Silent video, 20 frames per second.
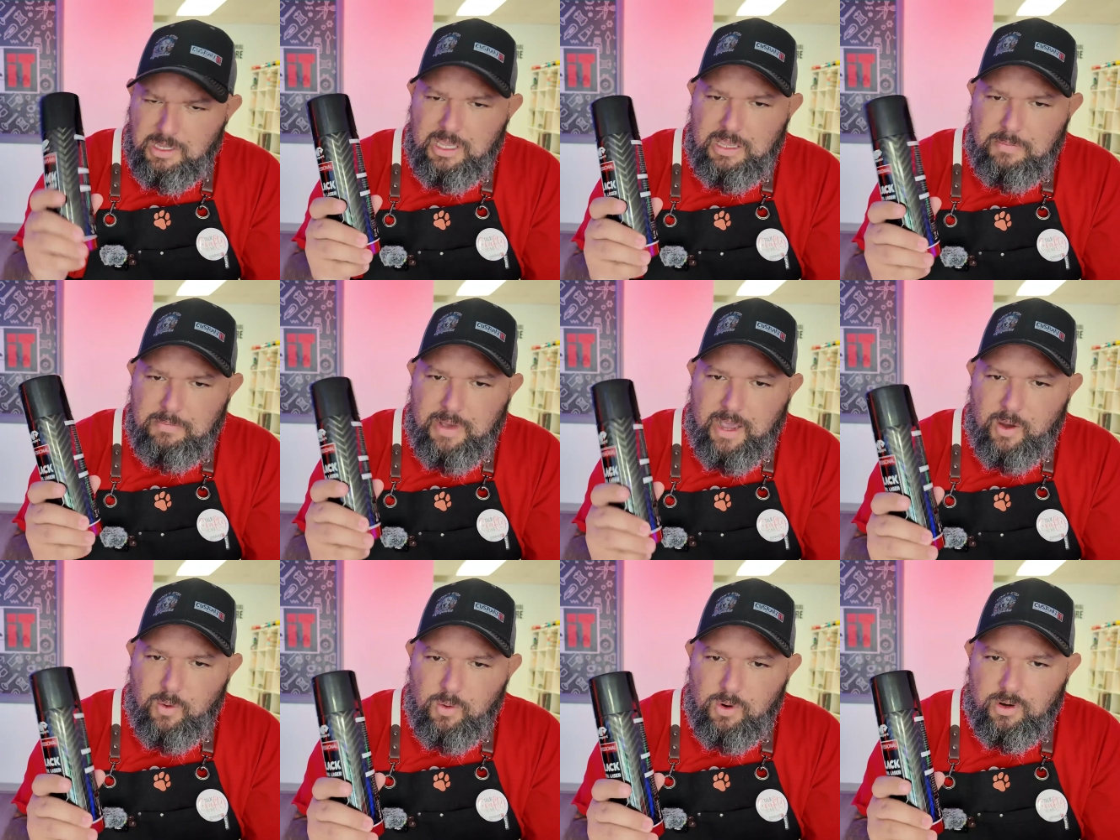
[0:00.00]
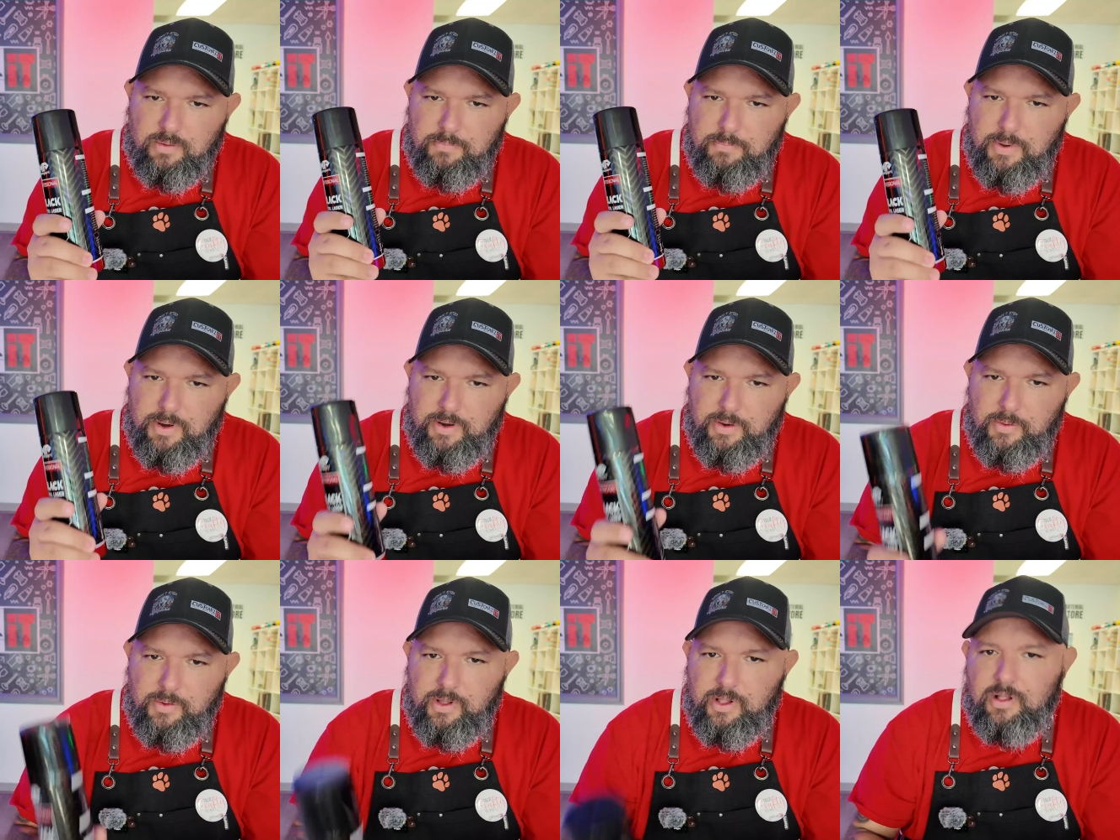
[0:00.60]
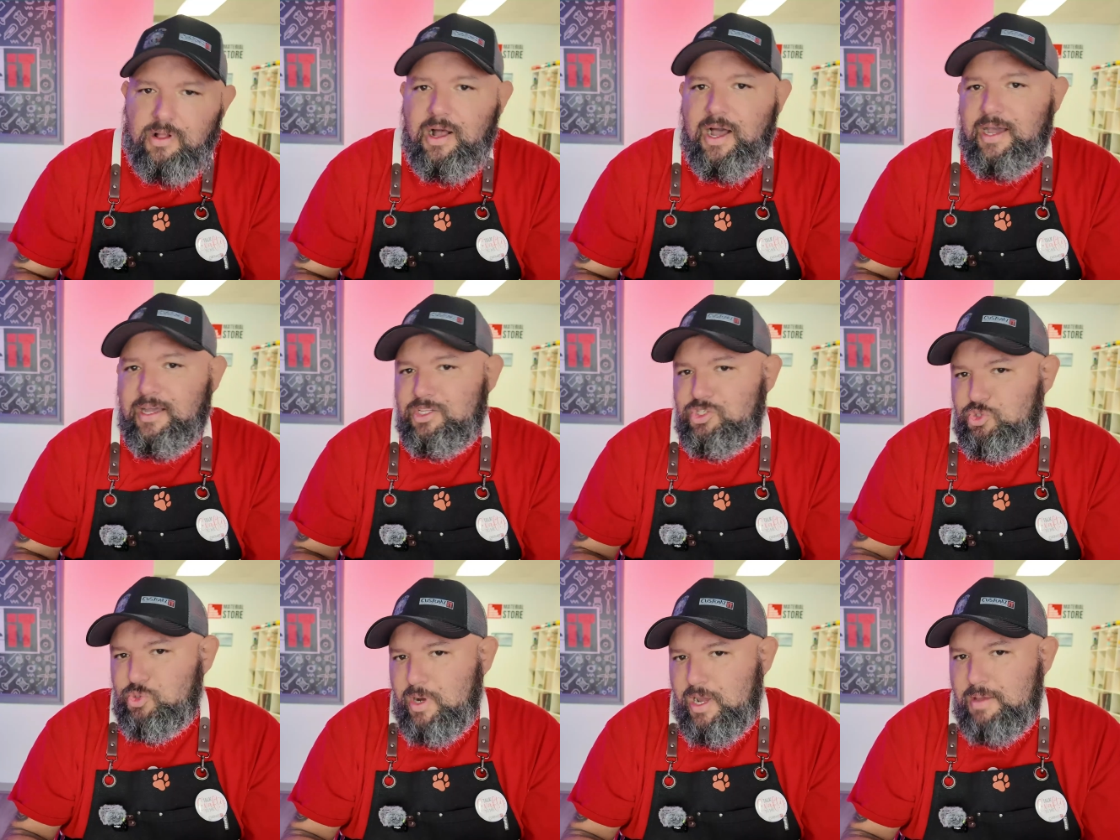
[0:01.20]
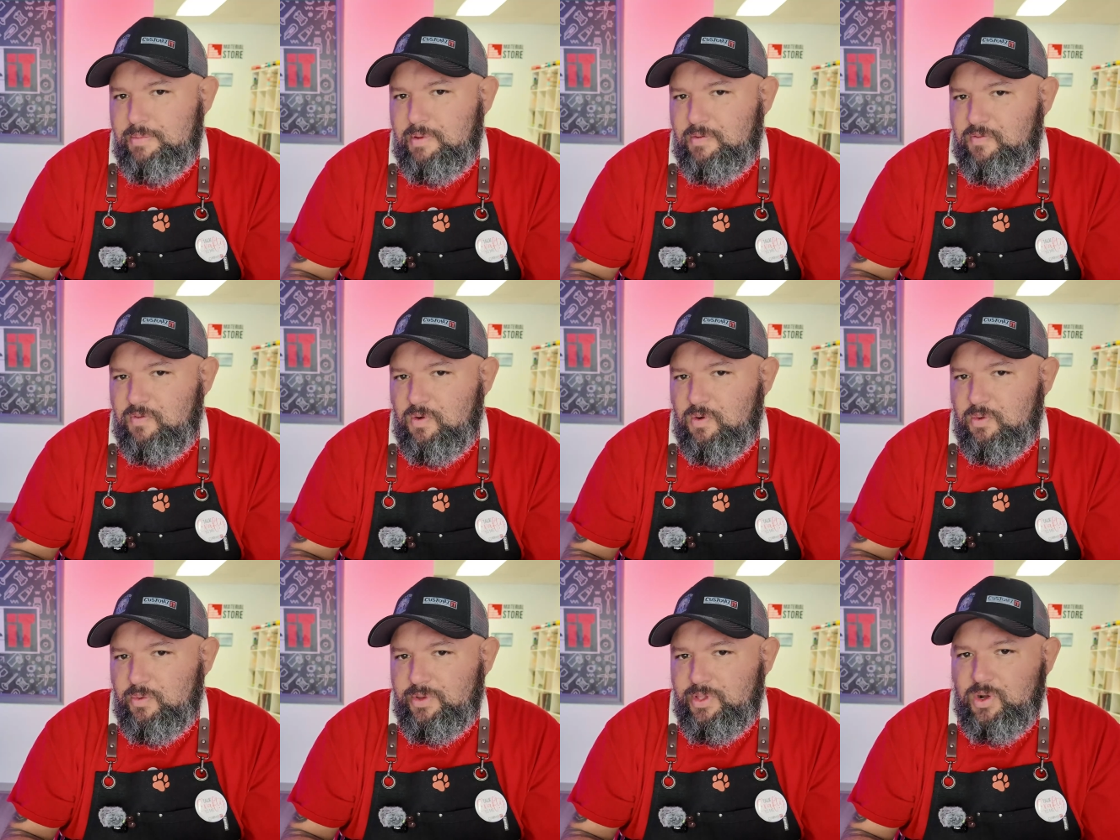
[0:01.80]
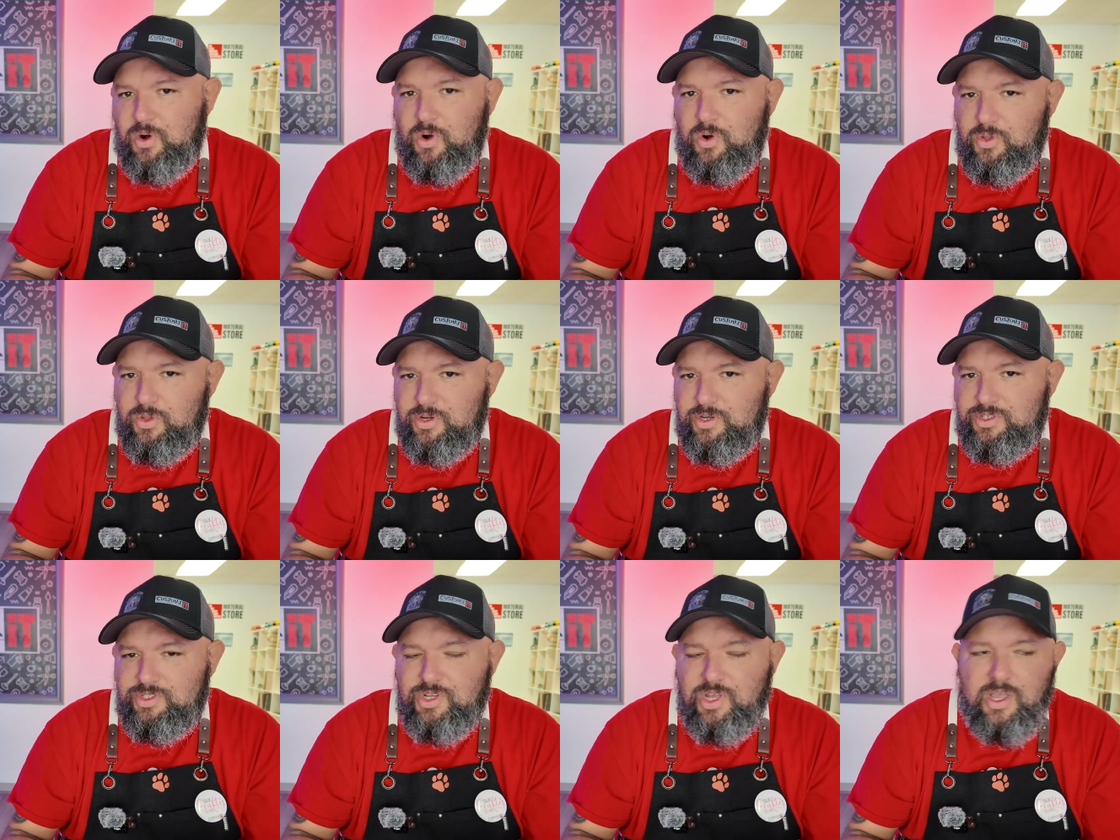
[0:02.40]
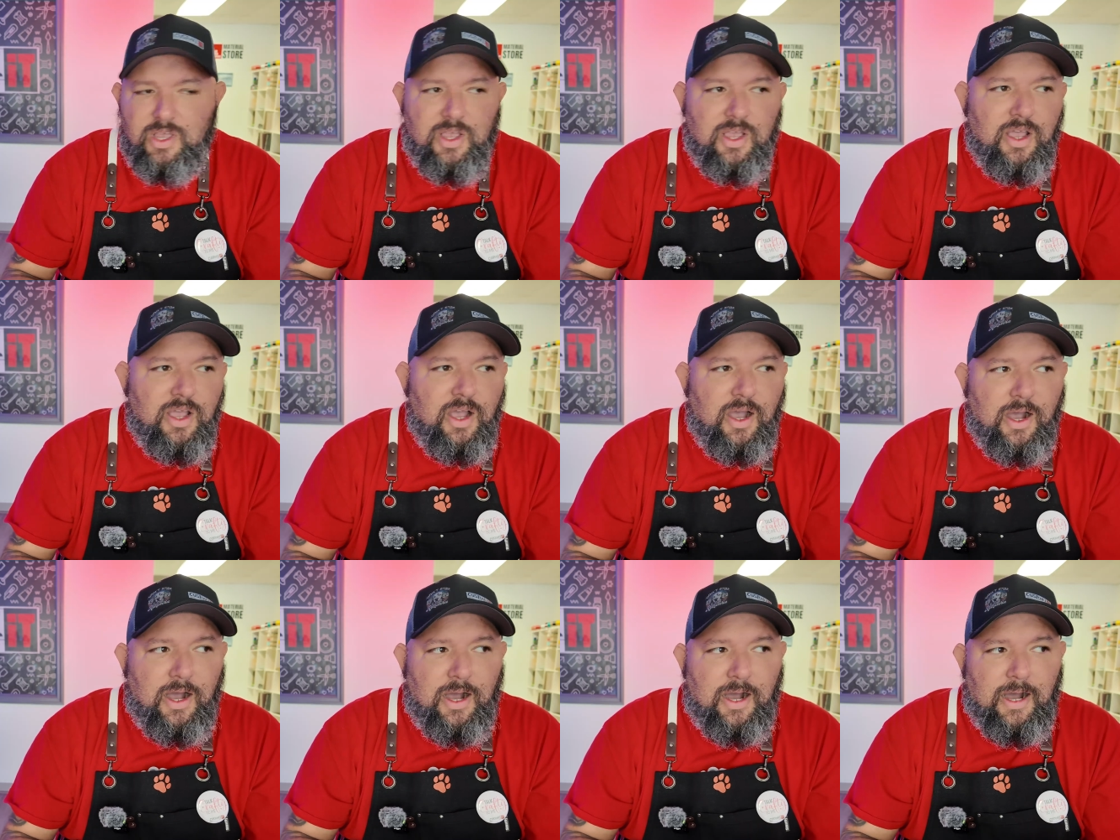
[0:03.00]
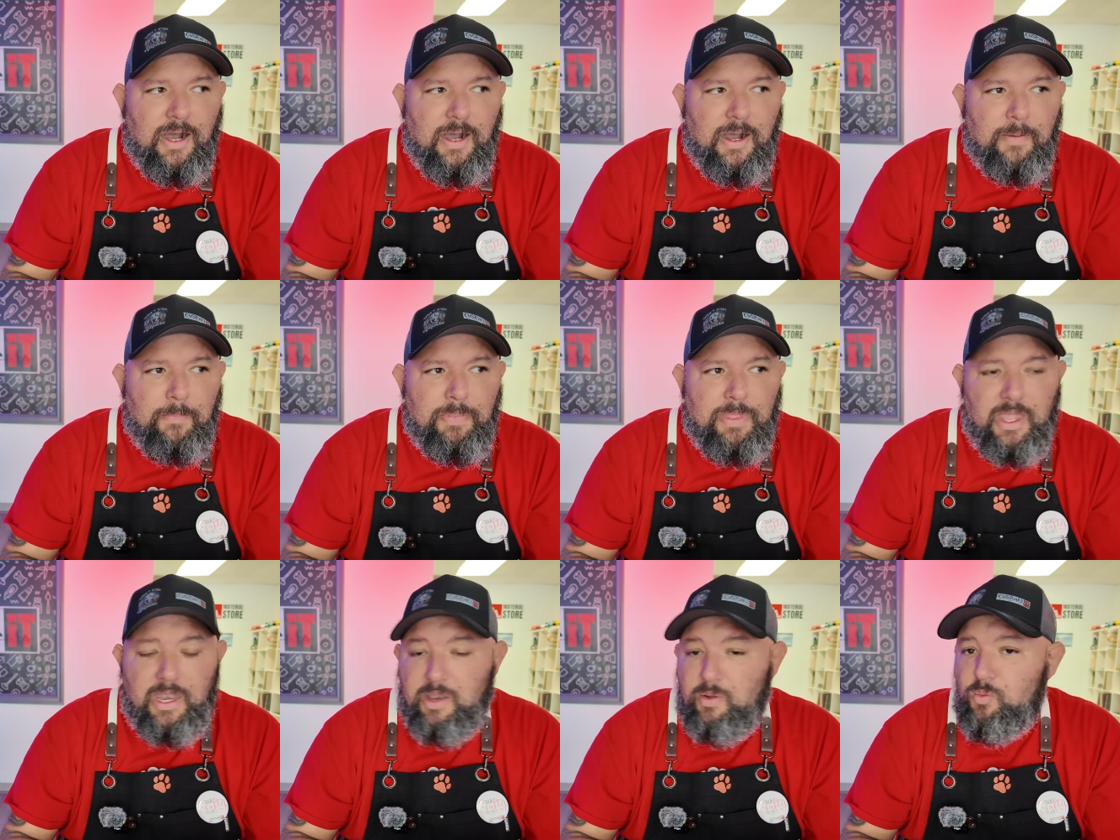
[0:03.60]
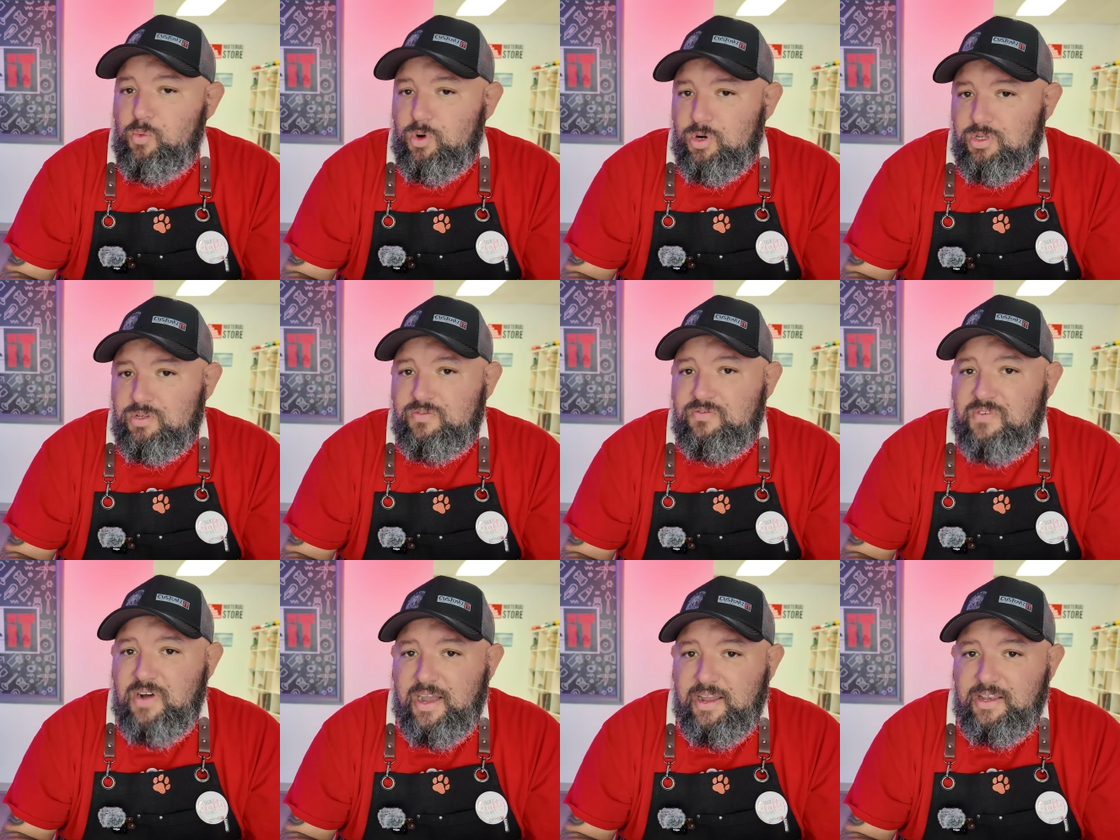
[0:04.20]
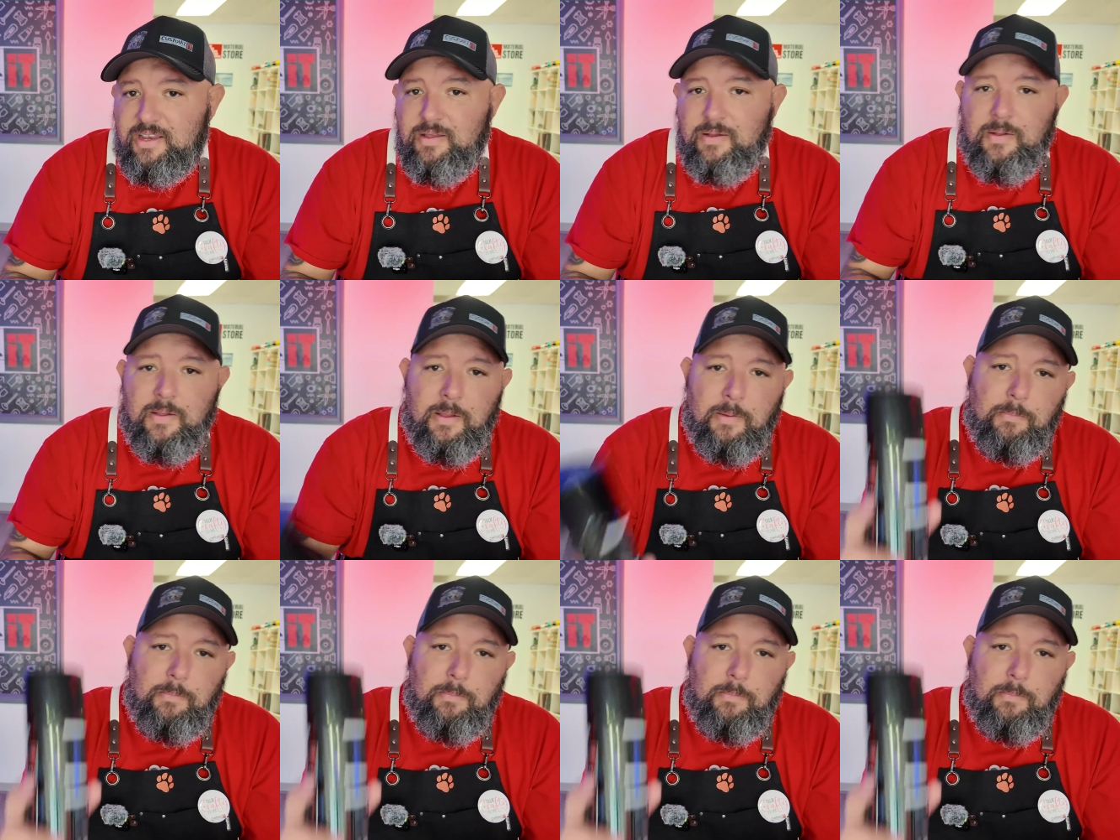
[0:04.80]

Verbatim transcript: it might work very well. I tried before with others uh, and it works fine,